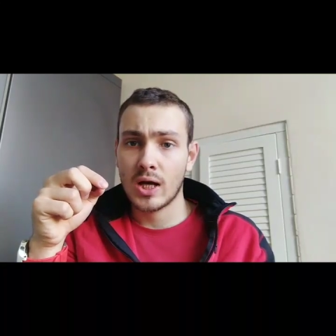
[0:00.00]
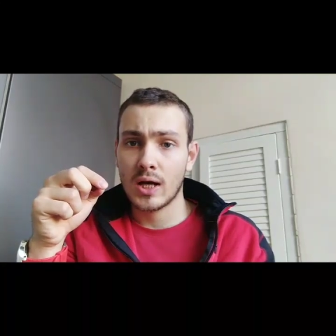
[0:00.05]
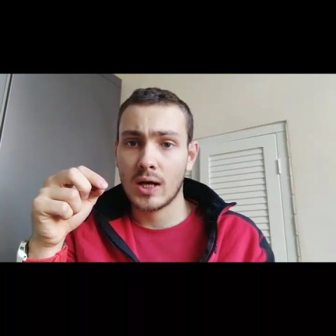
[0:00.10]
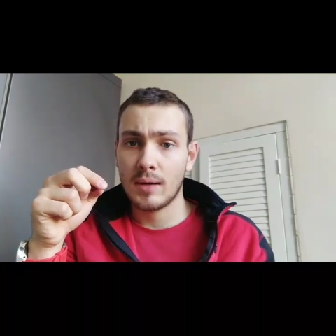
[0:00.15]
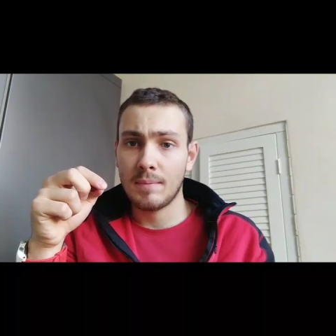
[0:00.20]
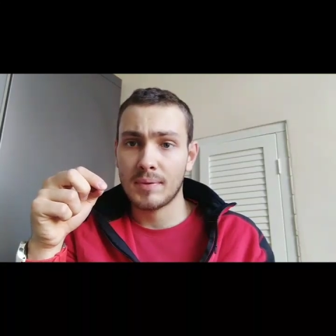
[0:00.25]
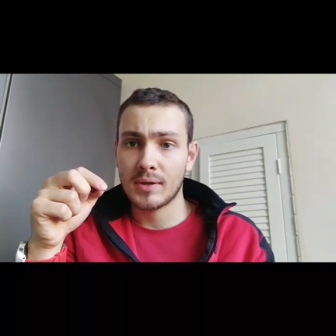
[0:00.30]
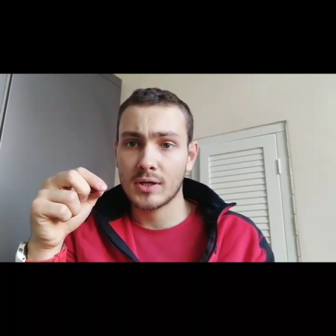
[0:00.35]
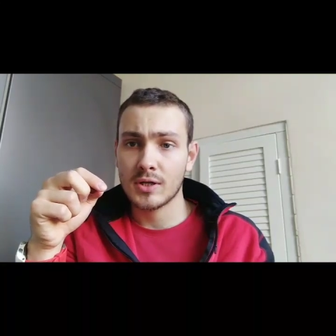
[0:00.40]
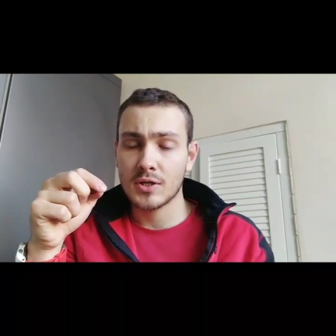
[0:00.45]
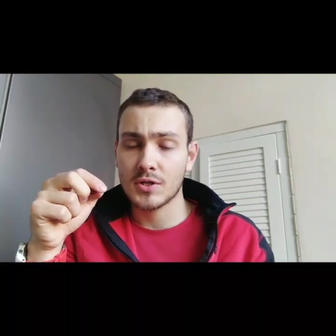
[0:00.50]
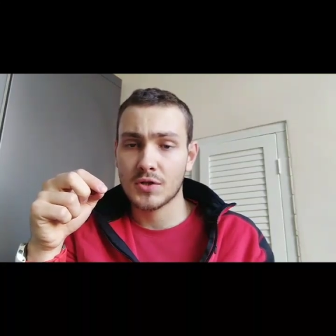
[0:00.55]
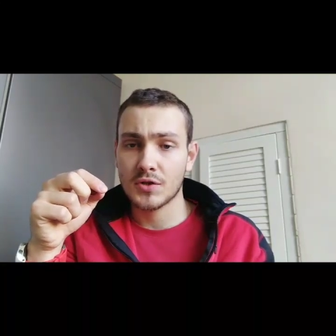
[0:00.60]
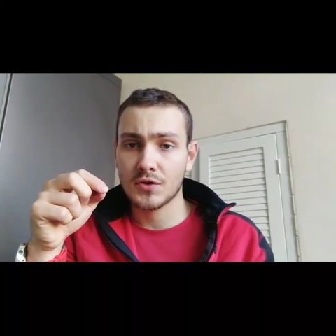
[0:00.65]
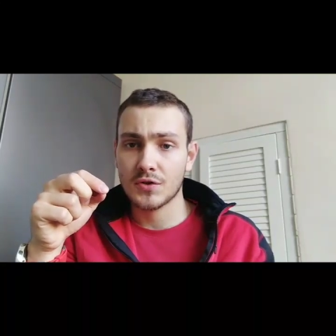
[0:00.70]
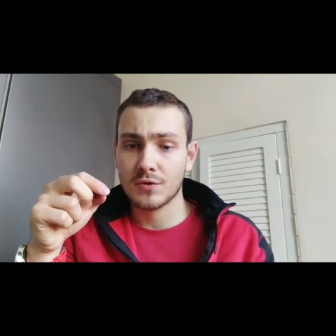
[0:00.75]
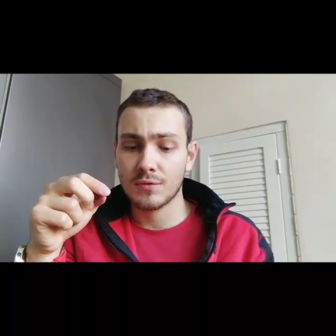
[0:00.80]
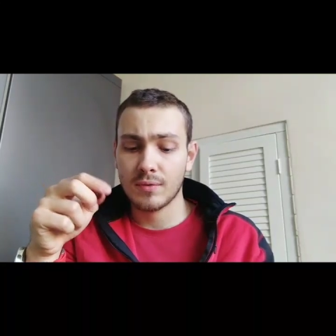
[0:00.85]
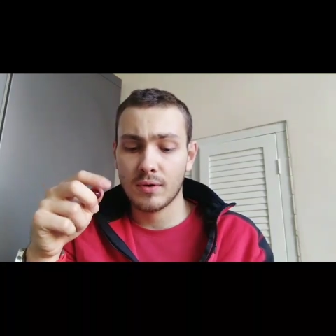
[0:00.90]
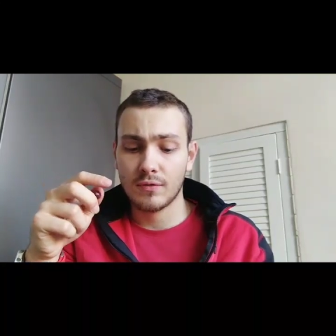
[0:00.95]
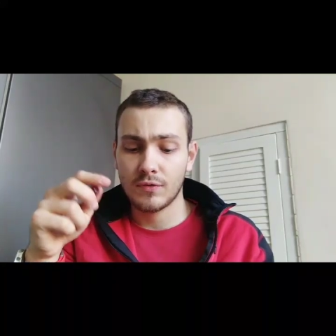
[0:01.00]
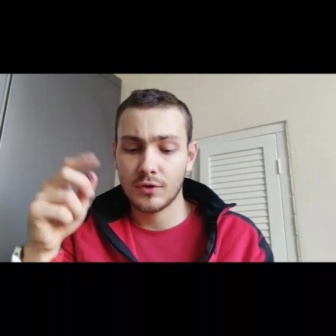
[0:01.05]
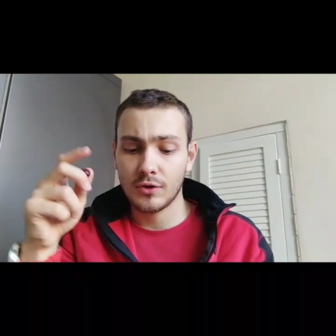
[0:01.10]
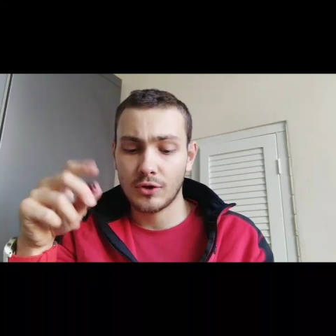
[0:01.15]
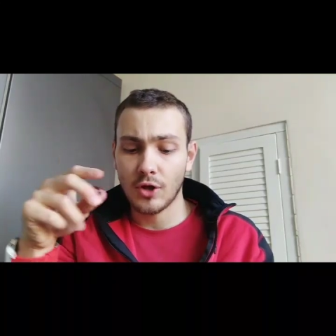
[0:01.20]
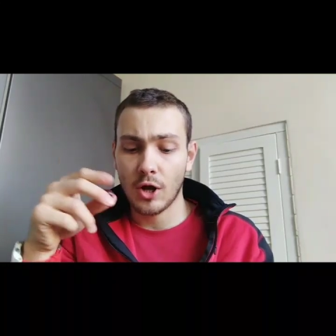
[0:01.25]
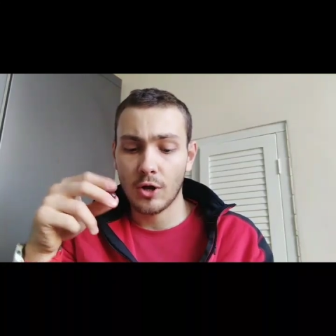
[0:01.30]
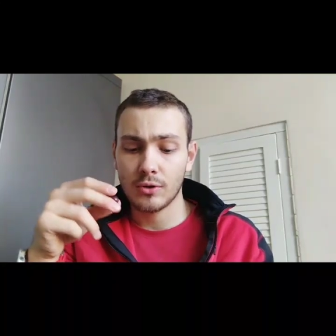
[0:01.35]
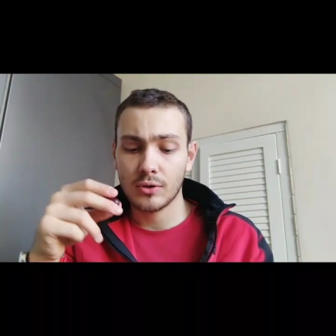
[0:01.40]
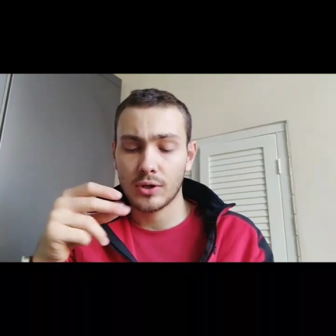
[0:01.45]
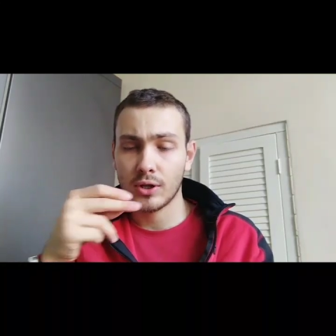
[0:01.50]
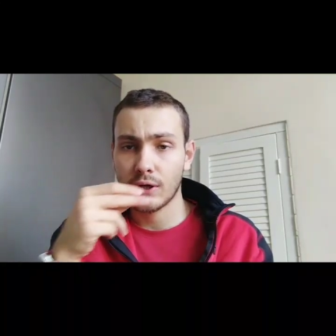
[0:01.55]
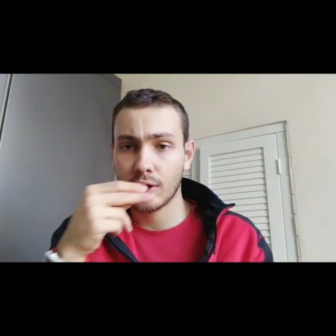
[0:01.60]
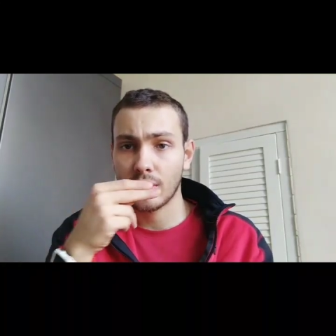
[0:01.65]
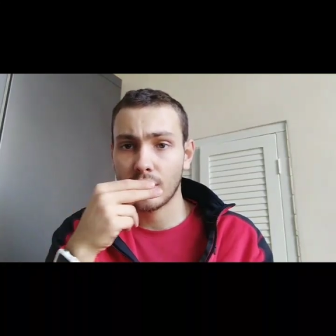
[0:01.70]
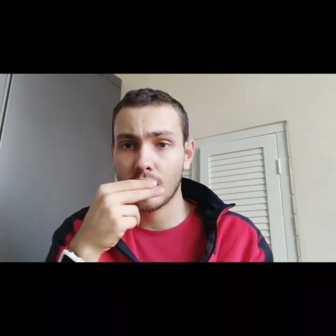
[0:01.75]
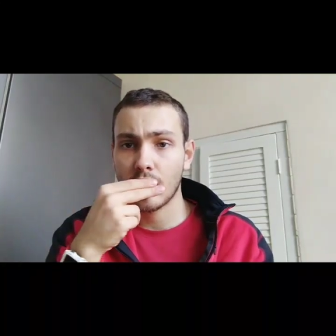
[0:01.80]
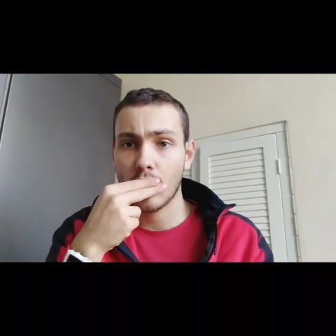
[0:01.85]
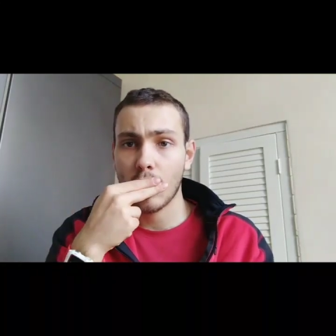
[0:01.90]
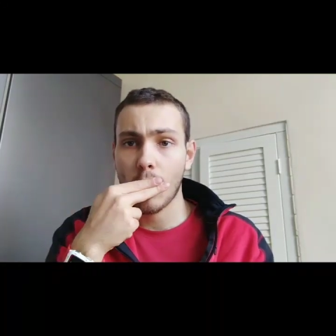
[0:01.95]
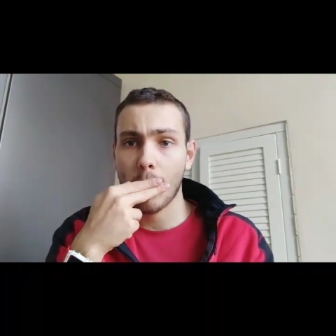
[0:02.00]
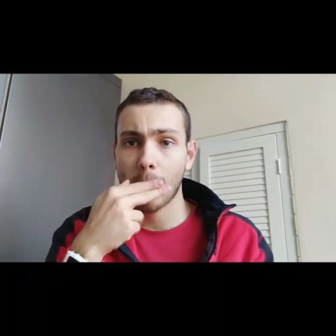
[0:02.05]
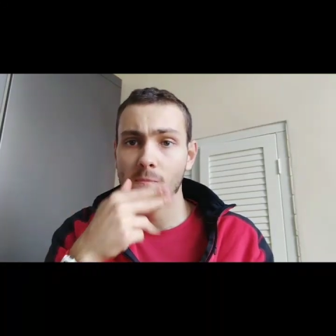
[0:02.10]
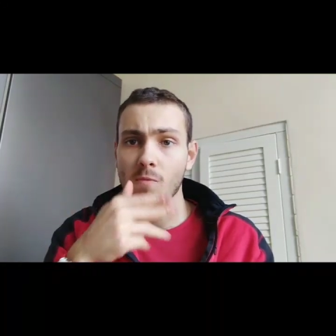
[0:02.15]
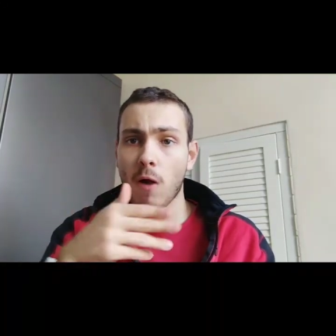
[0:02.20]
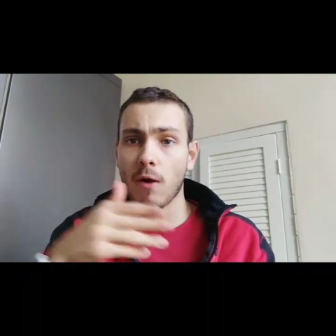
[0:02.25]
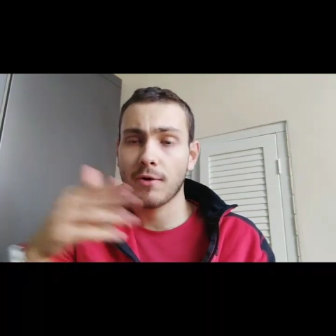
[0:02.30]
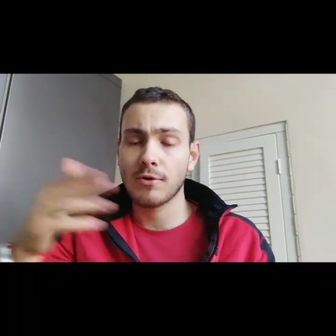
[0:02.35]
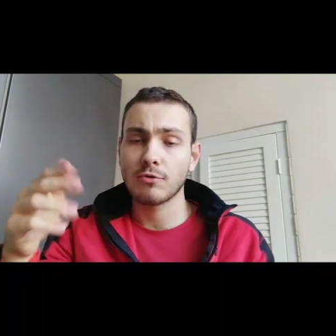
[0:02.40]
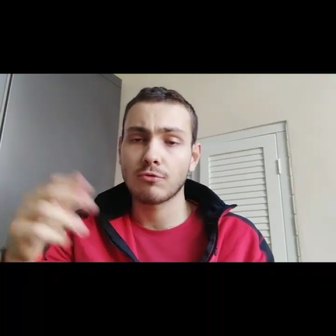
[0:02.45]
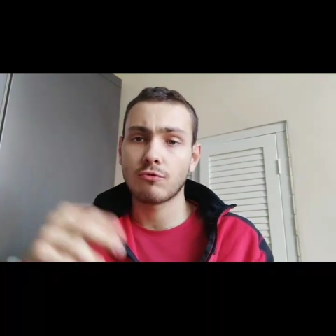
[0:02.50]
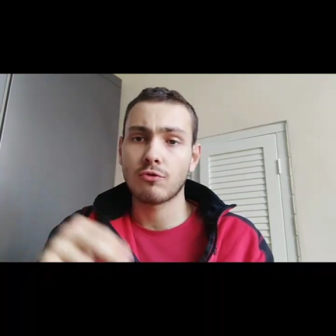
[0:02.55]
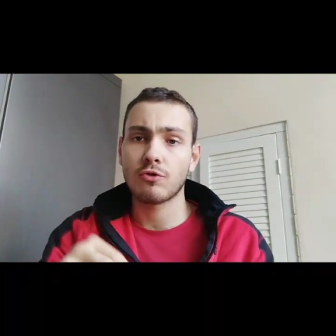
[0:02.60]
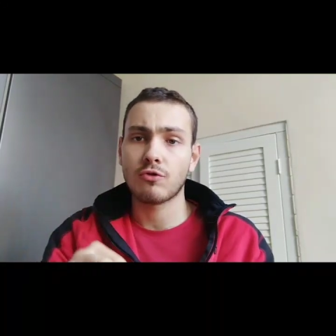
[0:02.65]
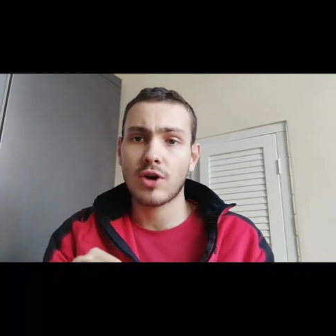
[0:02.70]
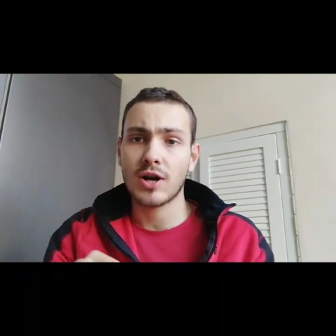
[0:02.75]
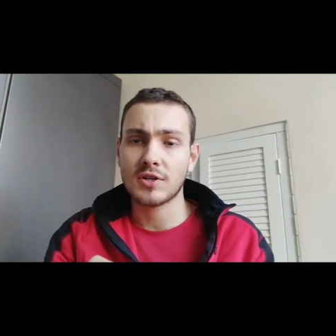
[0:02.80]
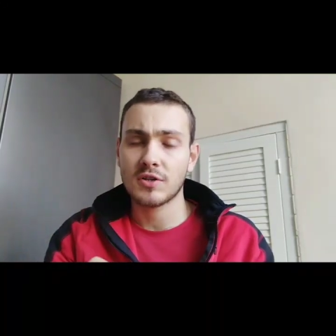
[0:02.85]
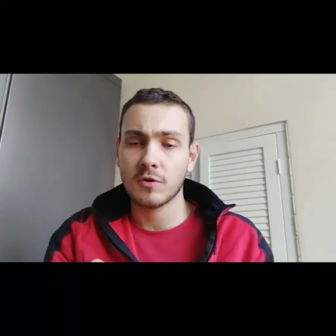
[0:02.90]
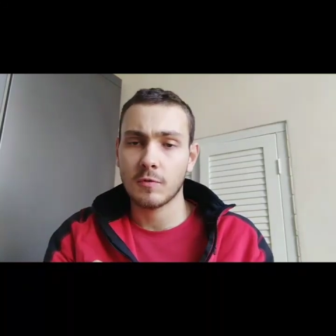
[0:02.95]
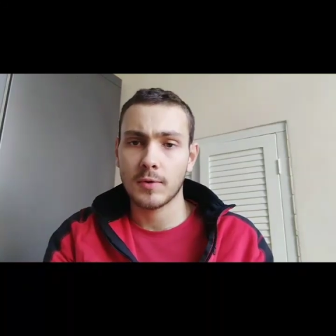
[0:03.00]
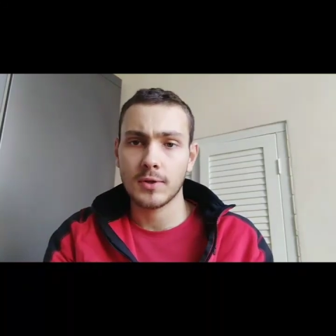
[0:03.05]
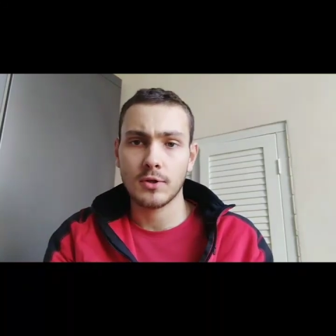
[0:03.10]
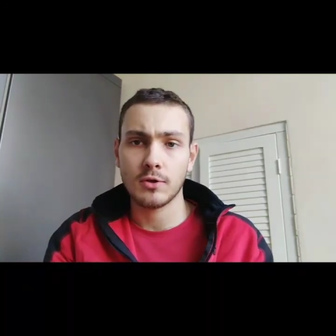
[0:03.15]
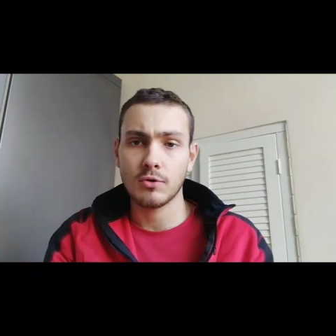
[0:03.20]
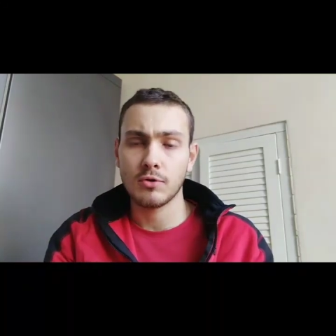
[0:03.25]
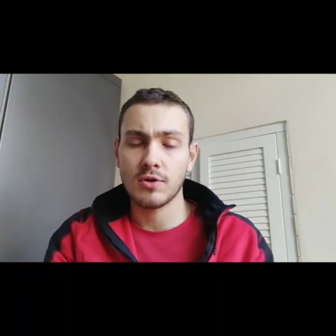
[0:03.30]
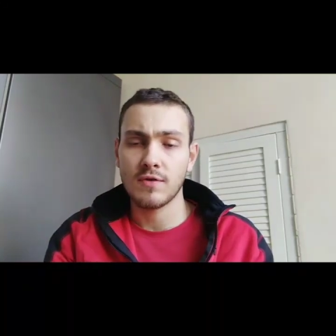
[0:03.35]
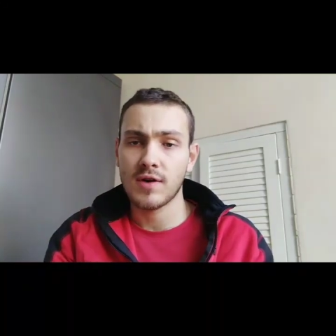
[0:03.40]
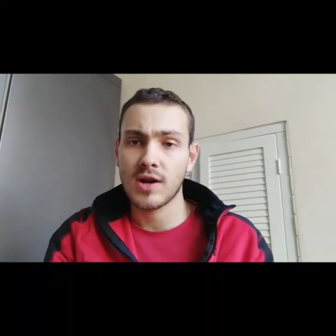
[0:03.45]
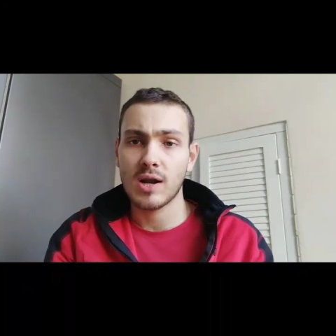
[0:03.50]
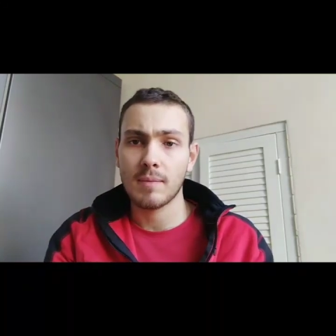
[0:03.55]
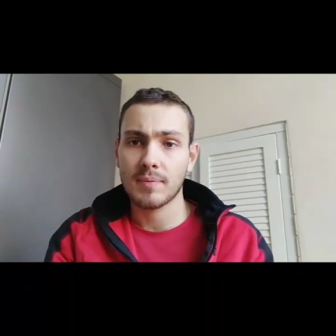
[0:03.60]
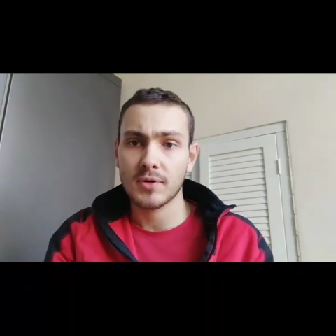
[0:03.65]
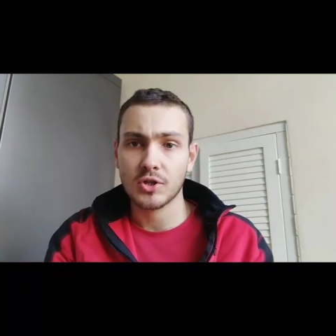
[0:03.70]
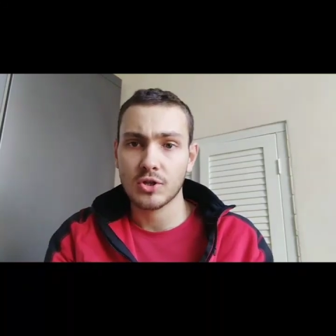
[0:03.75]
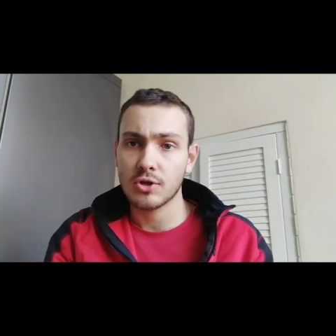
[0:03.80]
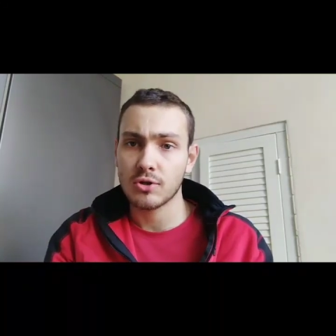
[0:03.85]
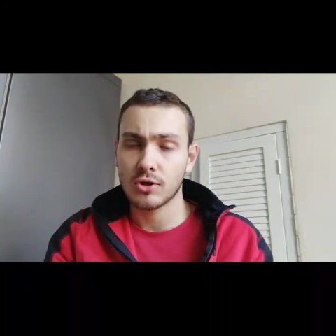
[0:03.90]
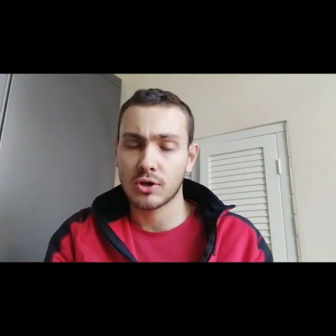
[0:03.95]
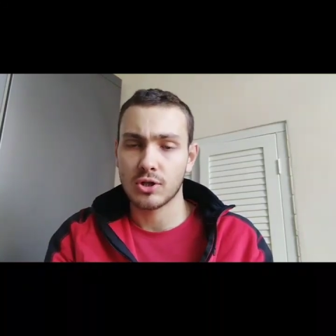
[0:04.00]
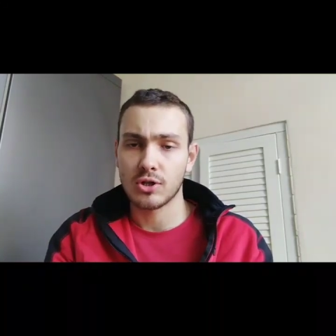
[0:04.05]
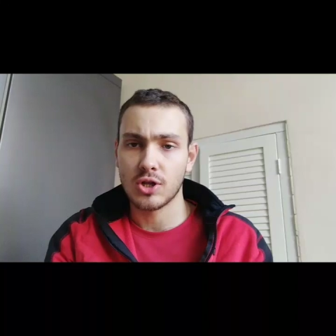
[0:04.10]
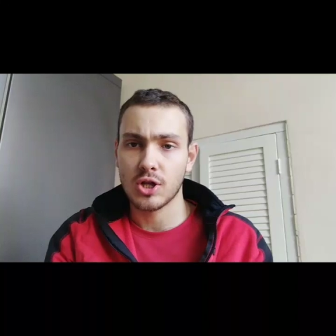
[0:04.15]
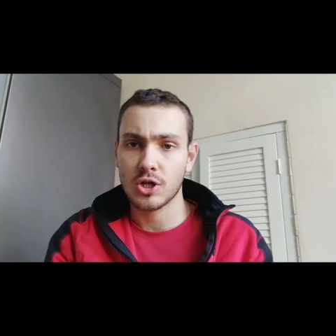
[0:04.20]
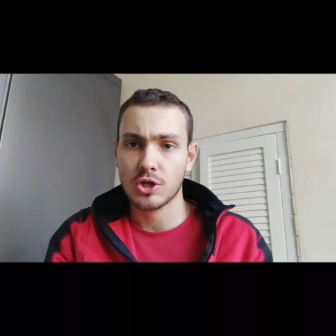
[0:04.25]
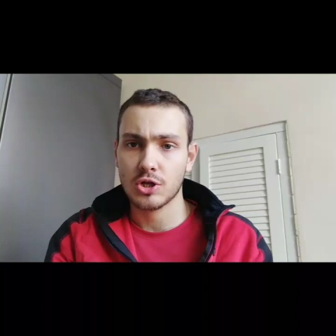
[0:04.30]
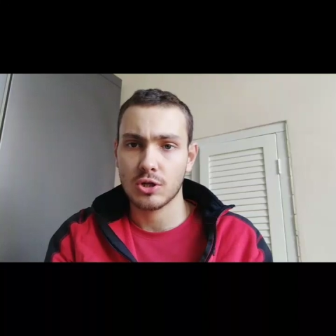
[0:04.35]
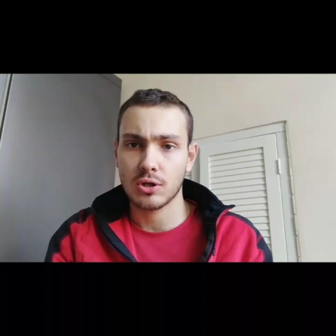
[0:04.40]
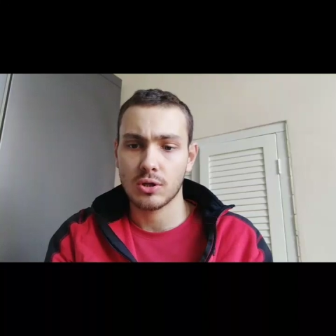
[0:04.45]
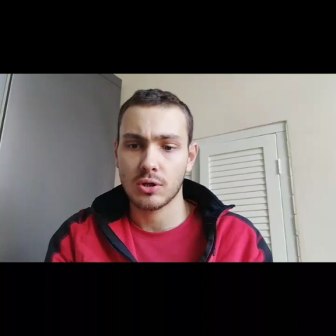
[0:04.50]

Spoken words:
because if you don't, you know, you'll regret it when you develop a certain condition.